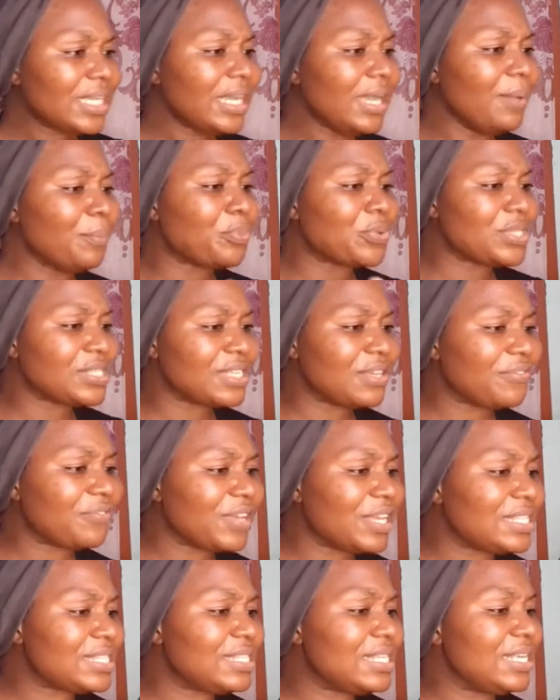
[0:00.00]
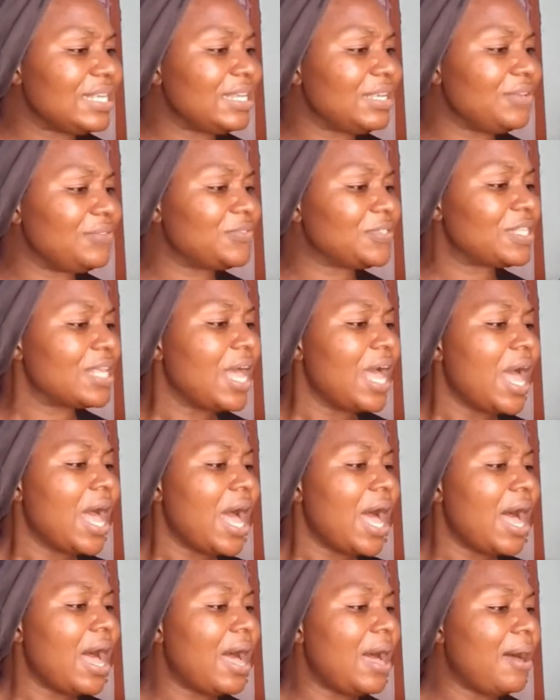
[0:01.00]
preservatives
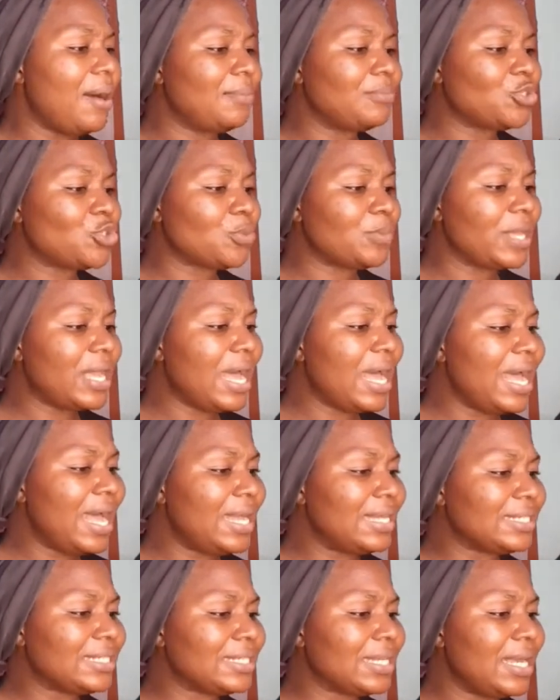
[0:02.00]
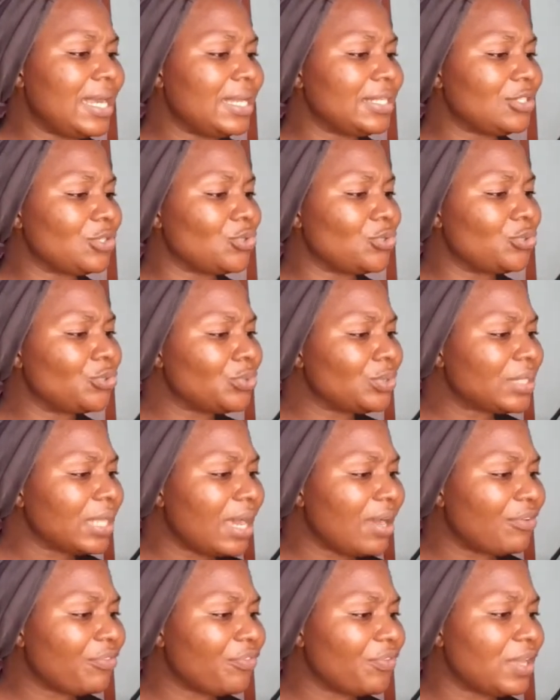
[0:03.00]
should be added at the cool
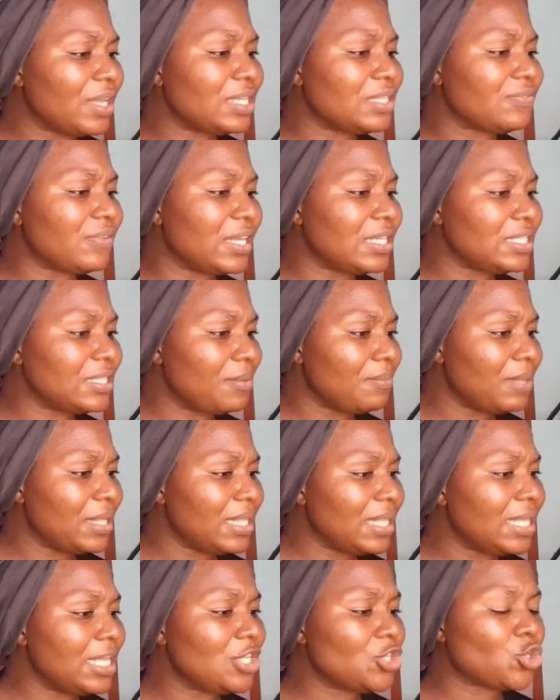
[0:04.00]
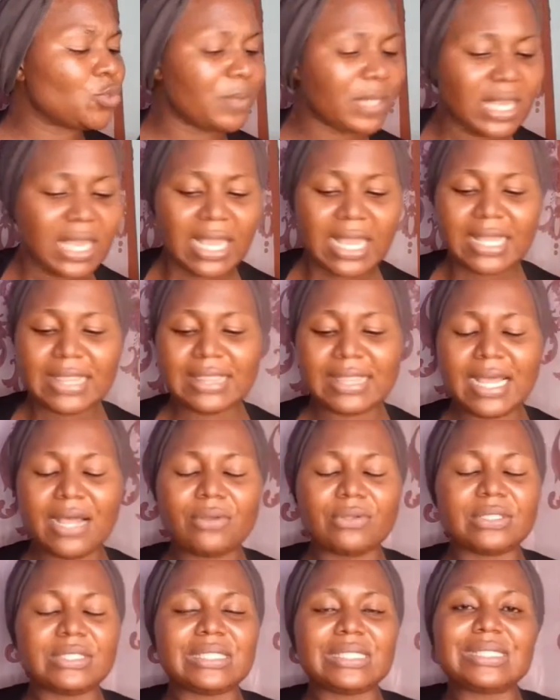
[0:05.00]
down phase. Vitamin E should be.
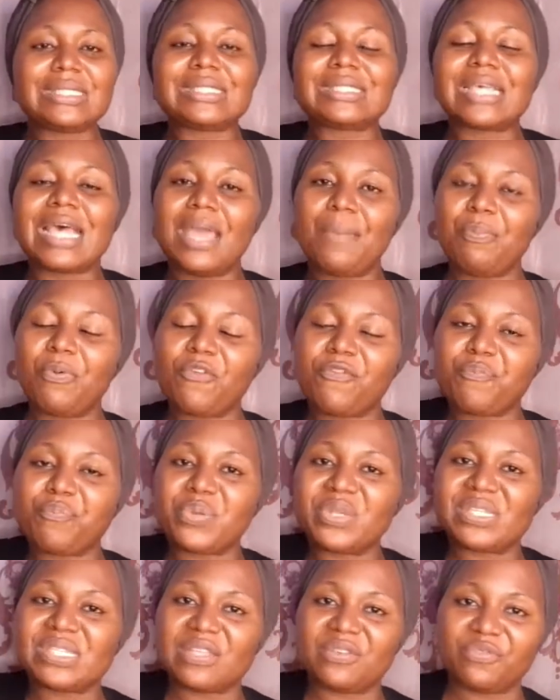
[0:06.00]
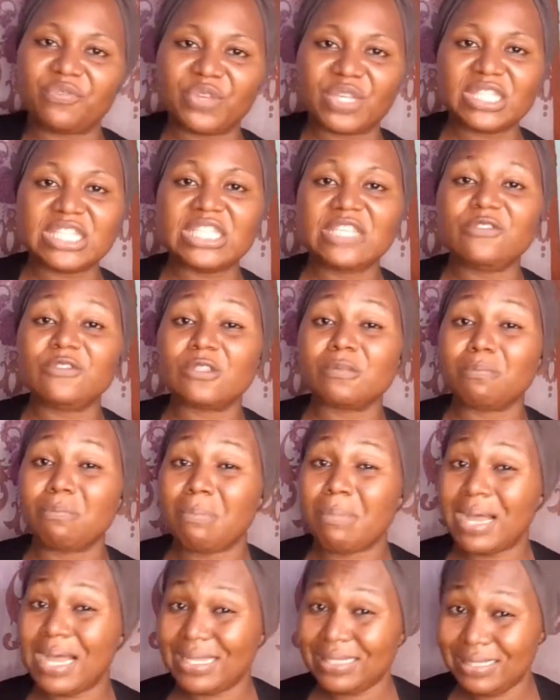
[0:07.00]
Now, the type of preservatives
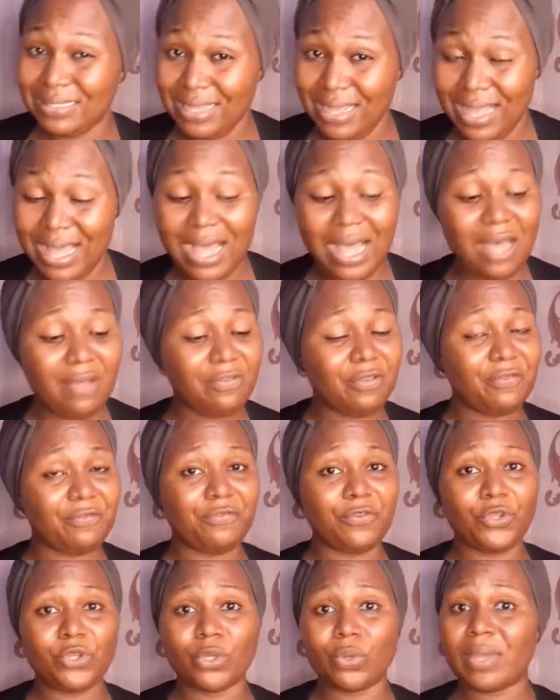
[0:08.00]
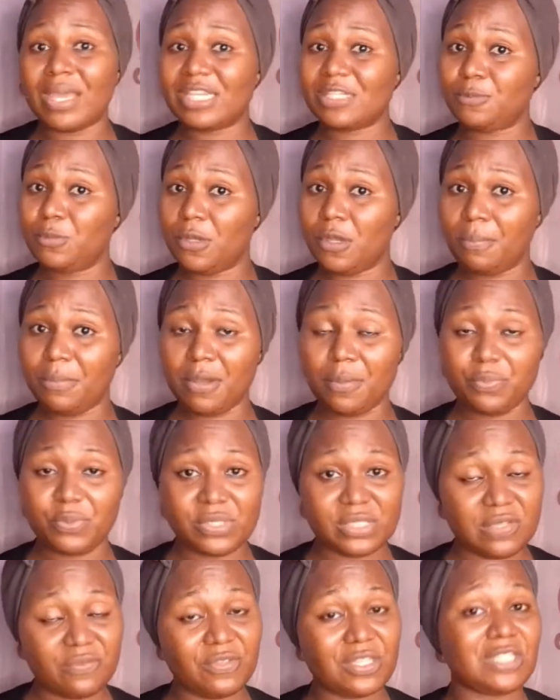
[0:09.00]
matter. I have a video where I spoke about
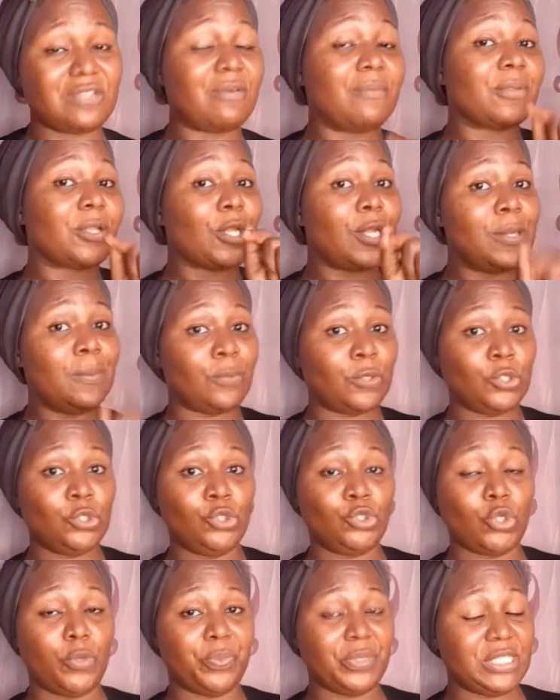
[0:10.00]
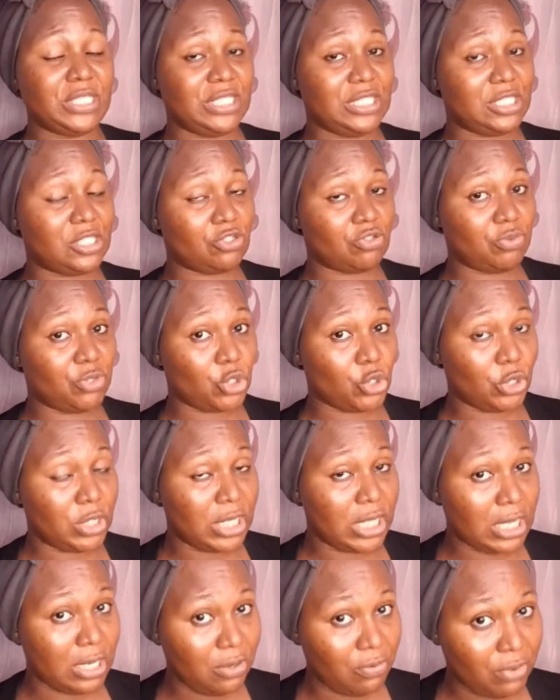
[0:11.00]
preservative, and I'm going to drop it in the
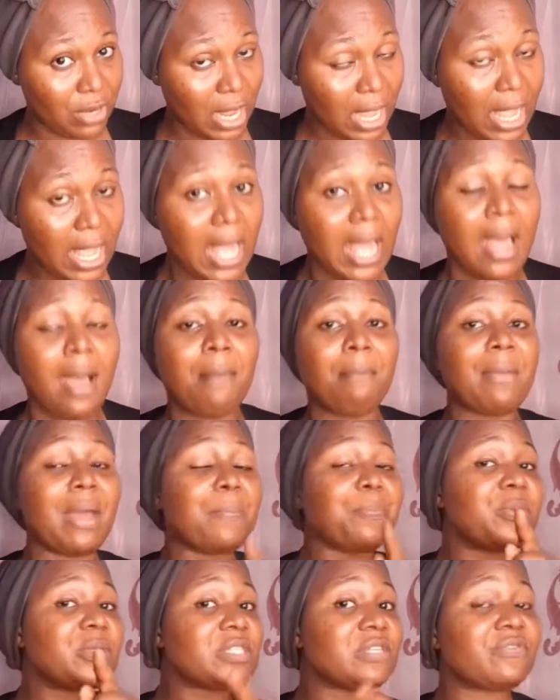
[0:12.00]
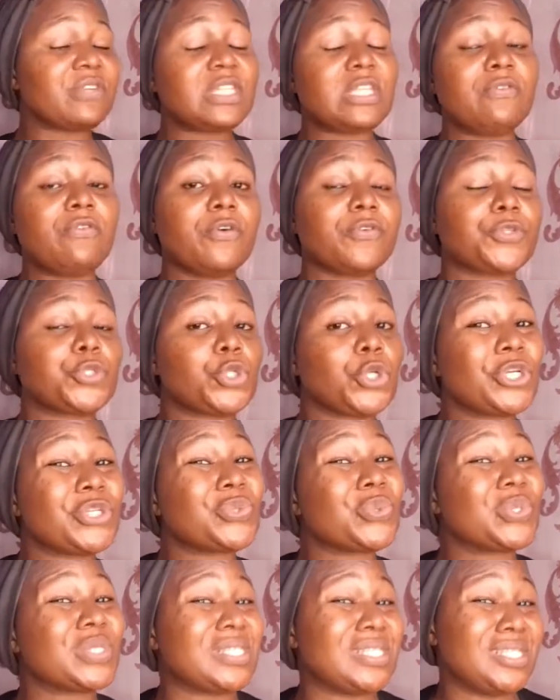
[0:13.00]
description area. My preservative of
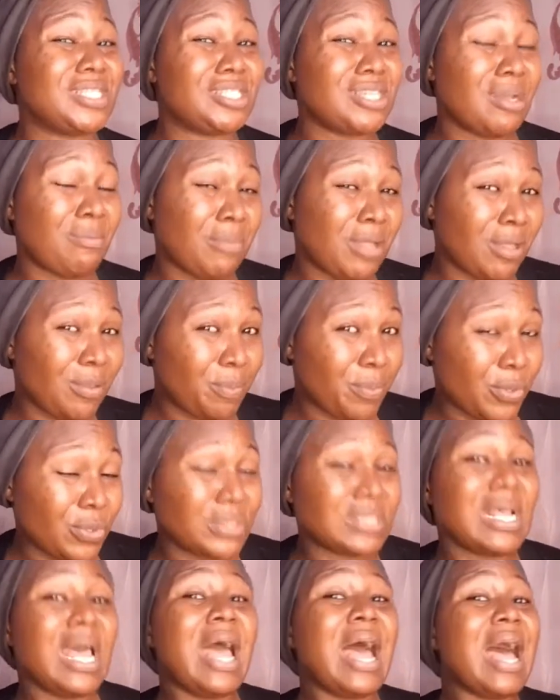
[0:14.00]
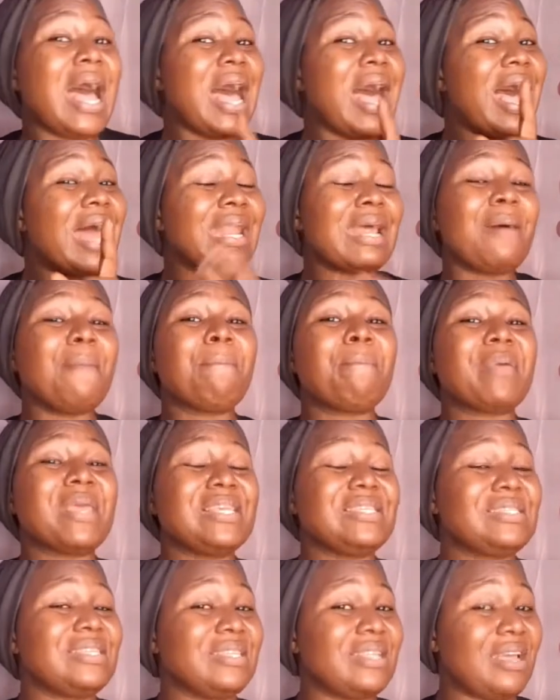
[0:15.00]
choice was the Jamal Plus, and I'm
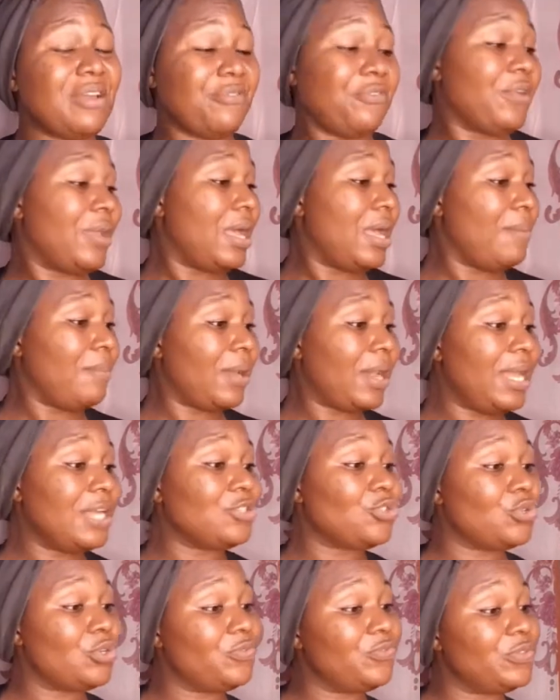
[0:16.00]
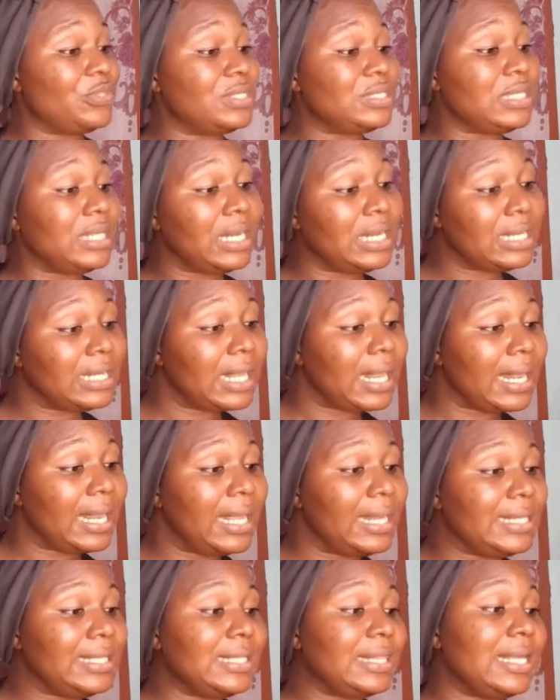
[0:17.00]
based in Africa. I'm glad you even stated it
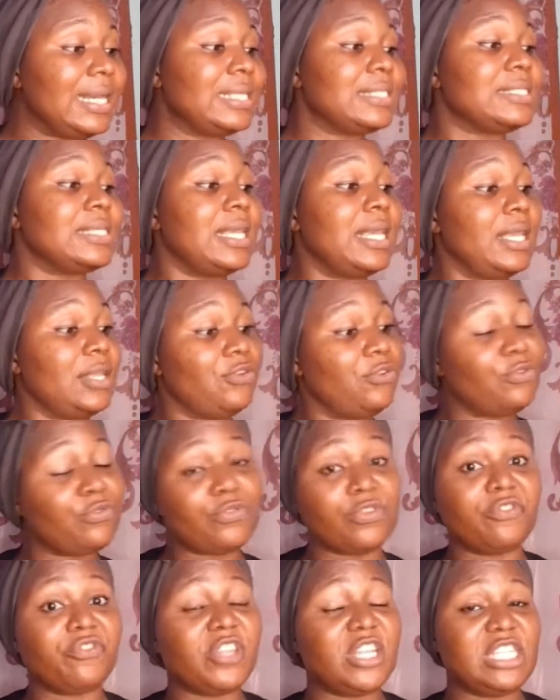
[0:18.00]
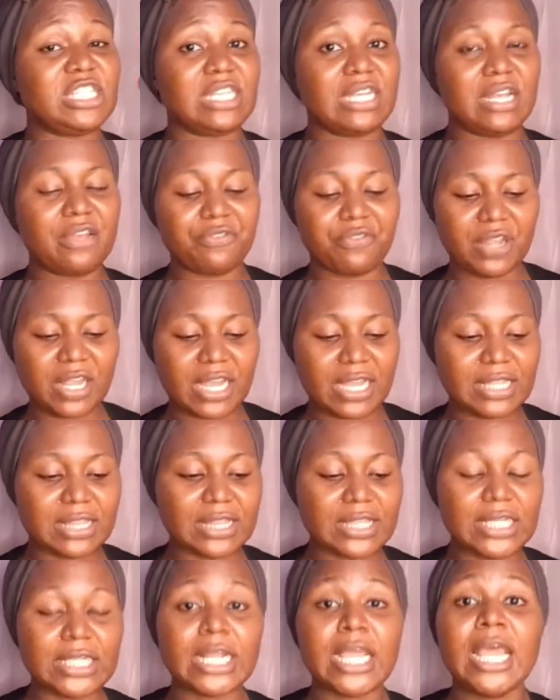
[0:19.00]
clearly that you think it is an African
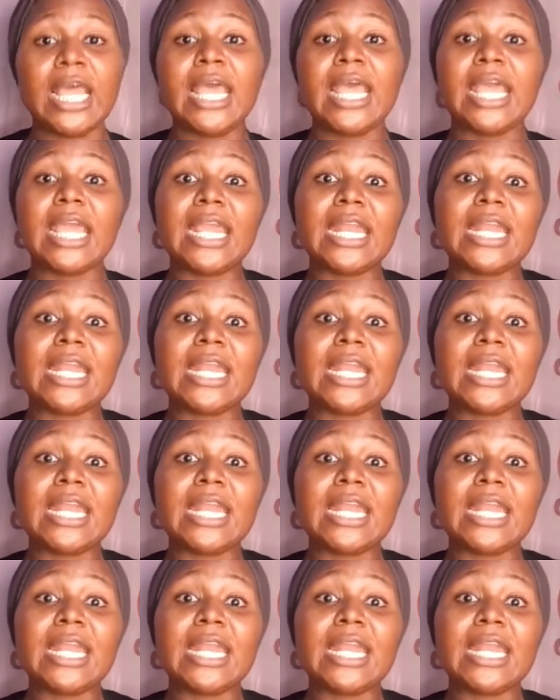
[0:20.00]
thing. In